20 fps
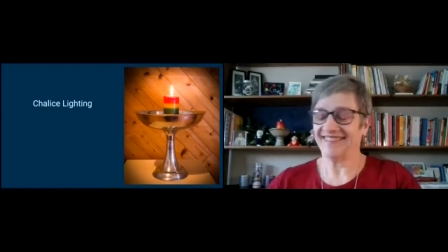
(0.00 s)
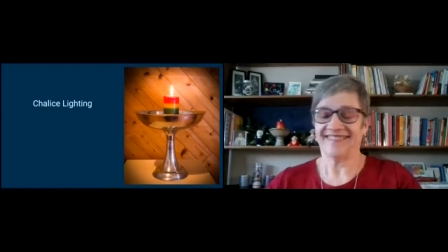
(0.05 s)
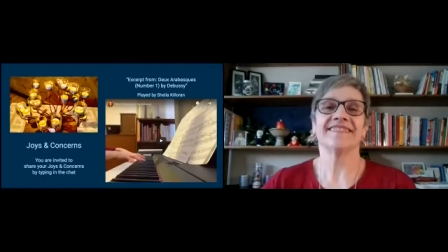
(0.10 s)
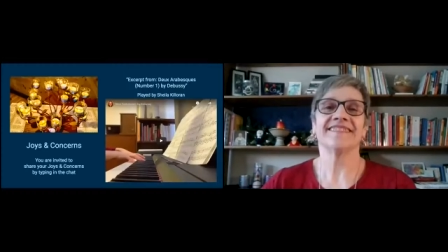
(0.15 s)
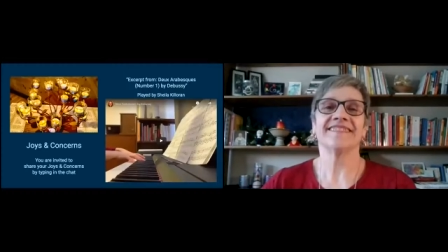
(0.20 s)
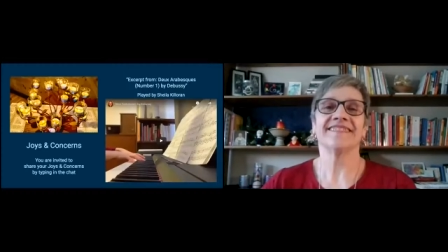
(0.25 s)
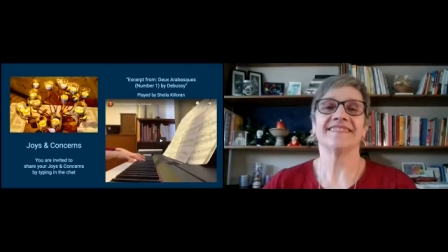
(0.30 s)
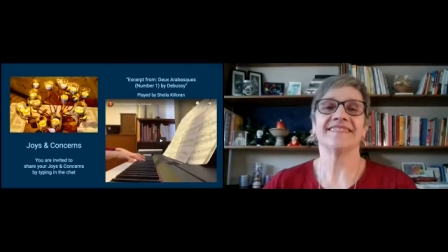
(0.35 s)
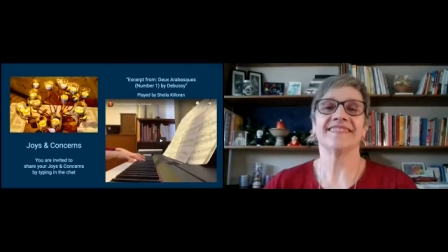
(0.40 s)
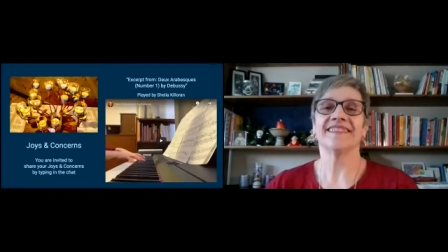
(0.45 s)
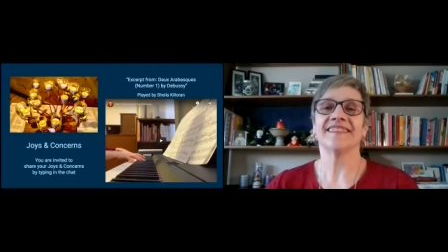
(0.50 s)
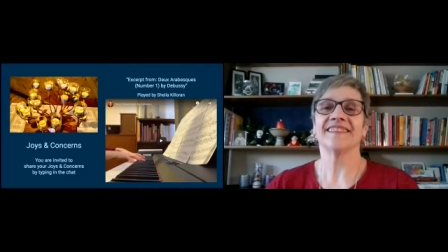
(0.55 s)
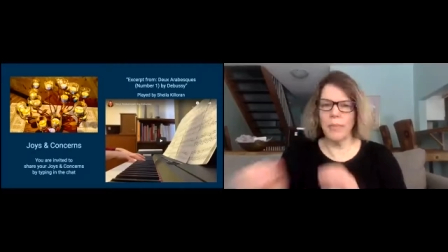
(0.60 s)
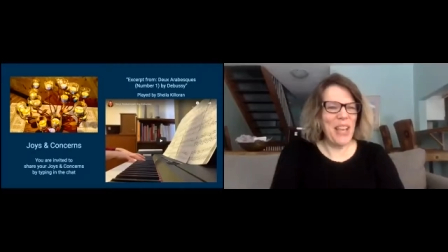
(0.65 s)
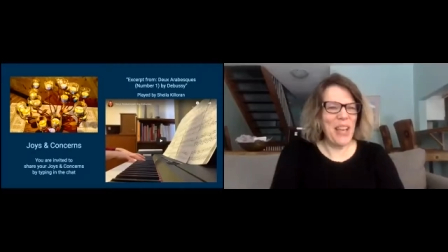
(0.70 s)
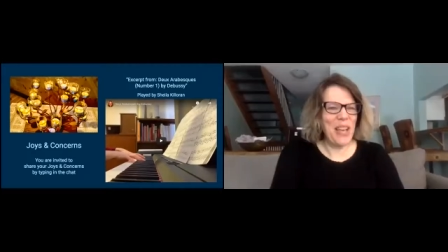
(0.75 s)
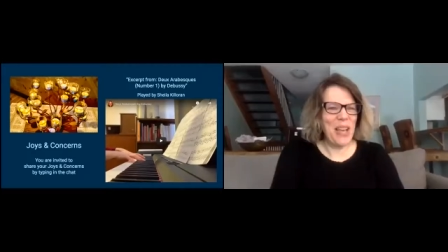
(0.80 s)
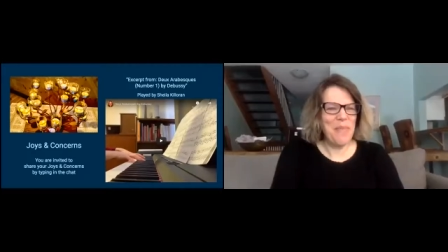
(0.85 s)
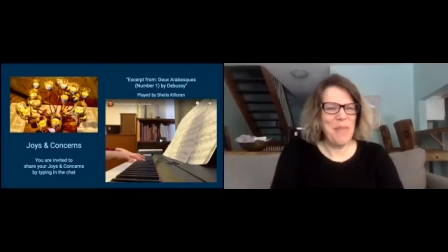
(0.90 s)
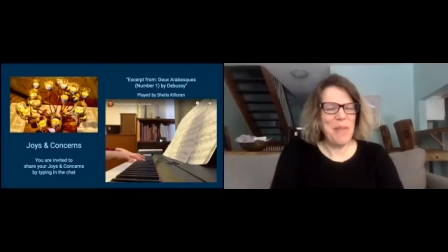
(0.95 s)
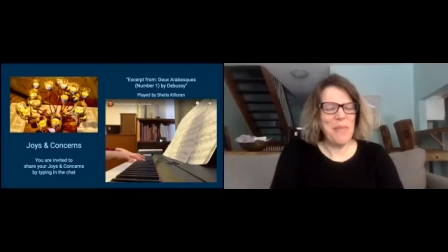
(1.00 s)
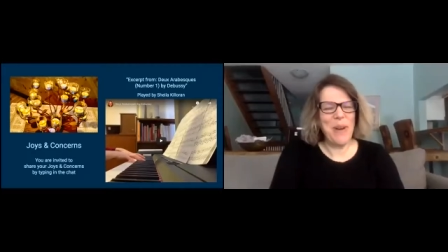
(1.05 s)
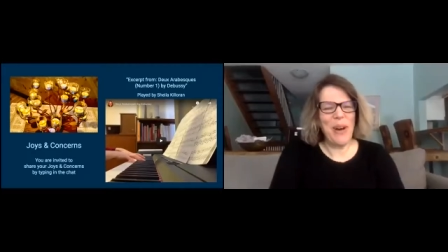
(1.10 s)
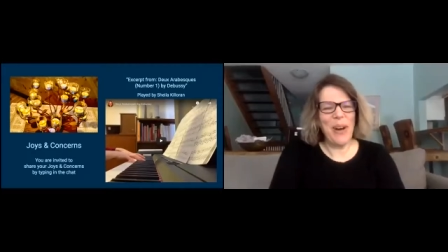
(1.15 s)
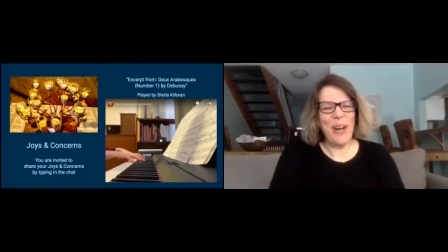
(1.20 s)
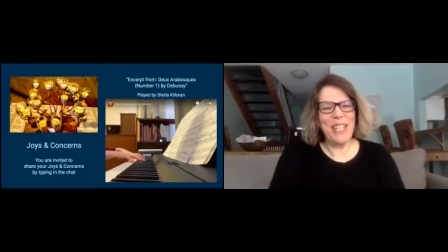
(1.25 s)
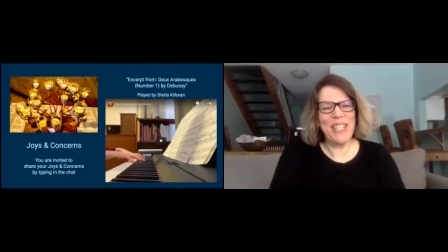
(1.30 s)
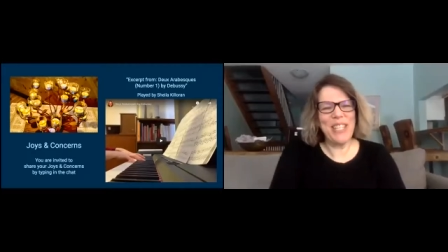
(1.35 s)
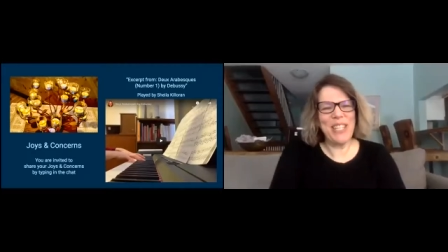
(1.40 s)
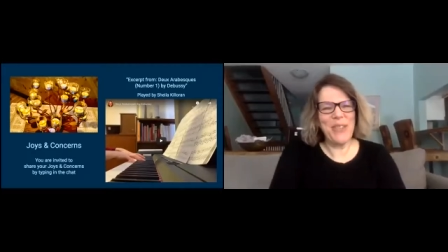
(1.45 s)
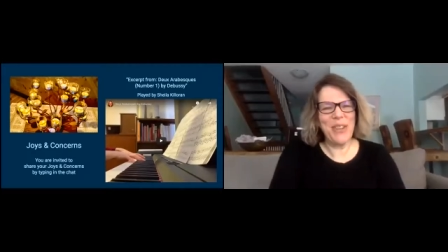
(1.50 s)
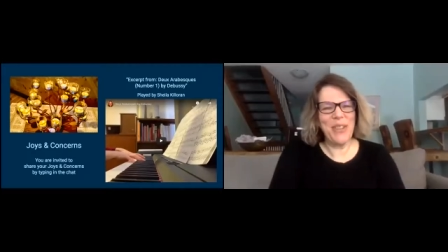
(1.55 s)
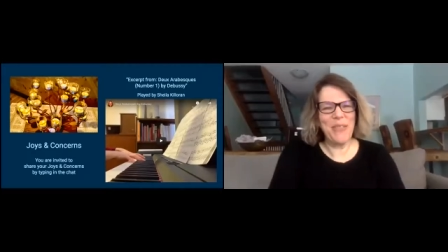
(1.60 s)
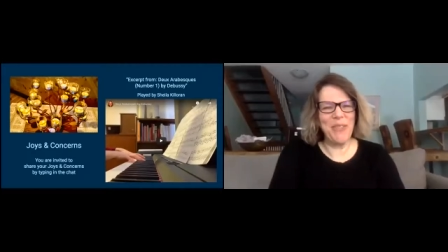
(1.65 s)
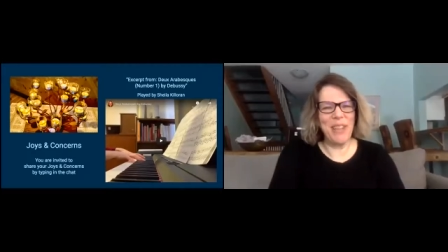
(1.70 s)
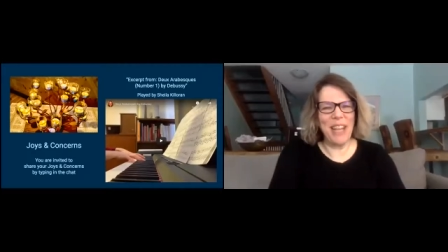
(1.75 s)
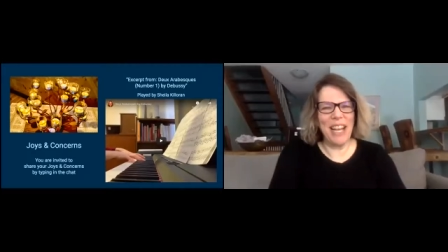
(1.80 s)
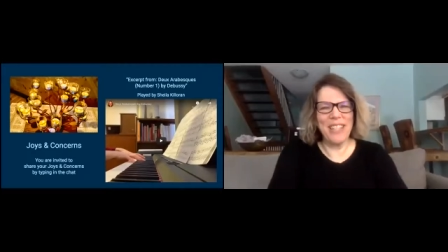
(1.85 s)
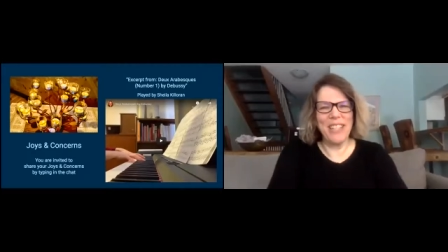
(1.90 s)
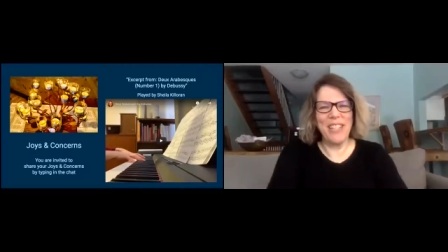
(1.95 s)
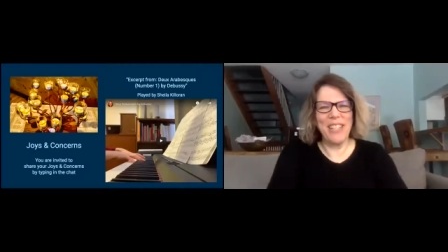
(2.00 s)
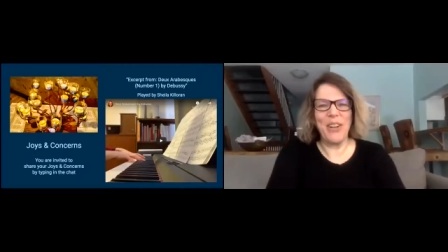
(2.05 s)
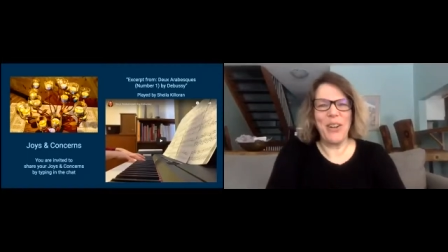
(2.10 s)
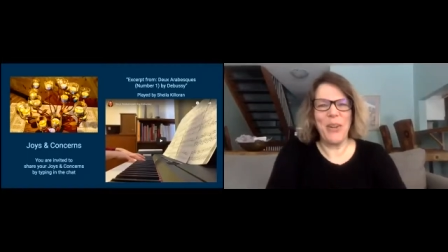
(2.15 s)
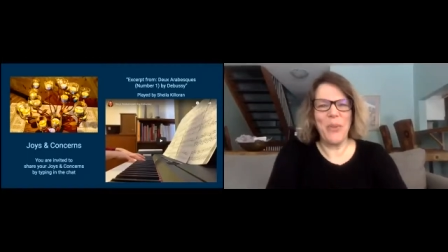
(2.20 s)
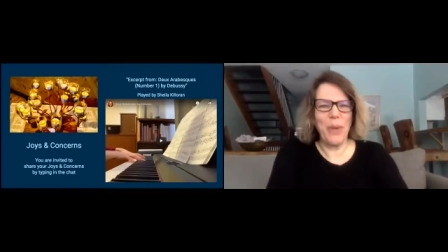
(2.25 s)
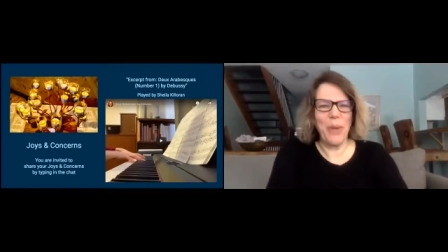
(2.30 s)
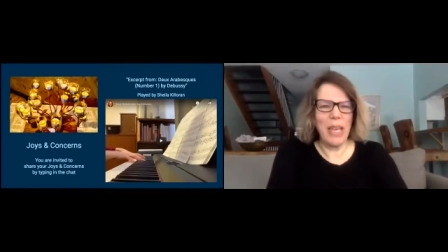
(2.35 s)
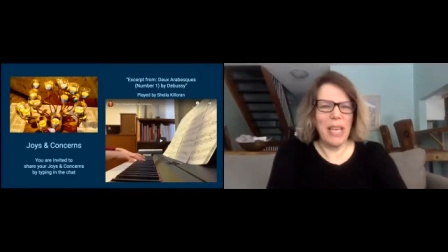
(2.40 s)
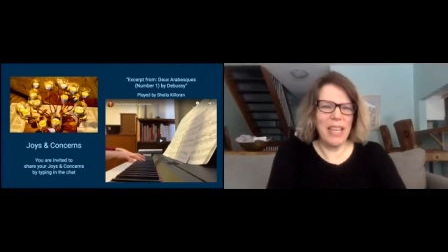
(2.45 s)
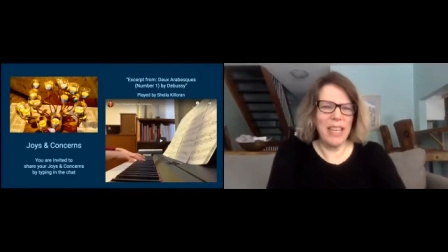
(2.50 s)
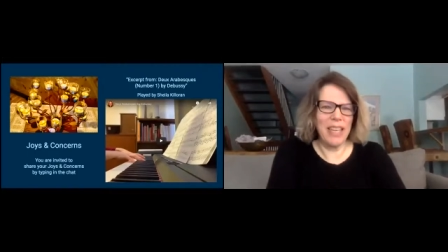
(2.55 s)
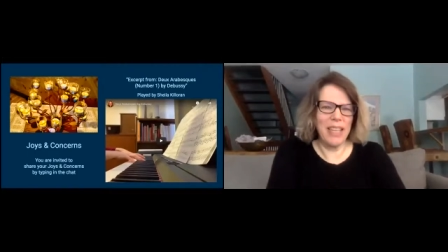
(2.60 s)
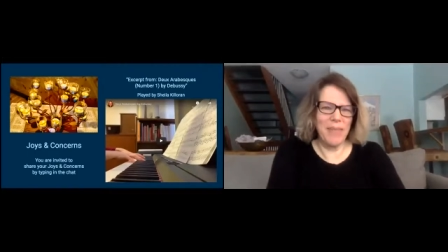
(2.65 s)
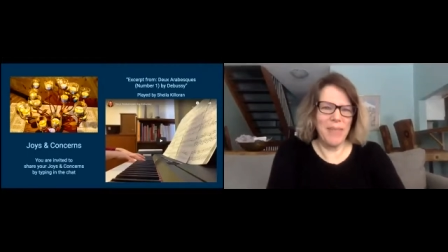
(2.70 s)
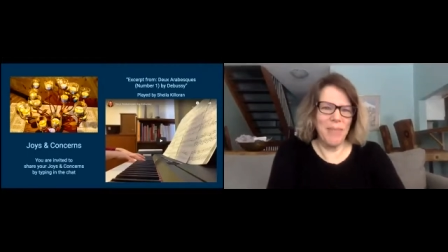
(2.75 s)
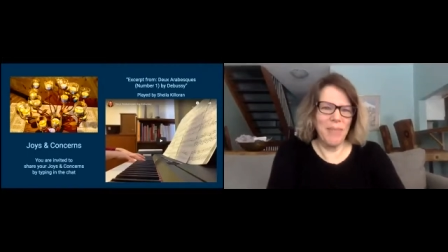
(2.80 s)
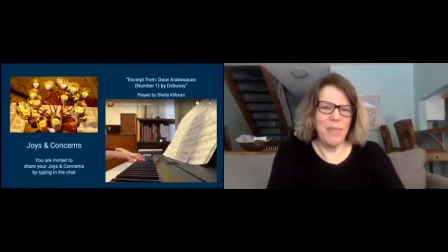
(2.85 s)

At this time, we pause to reflect on our week.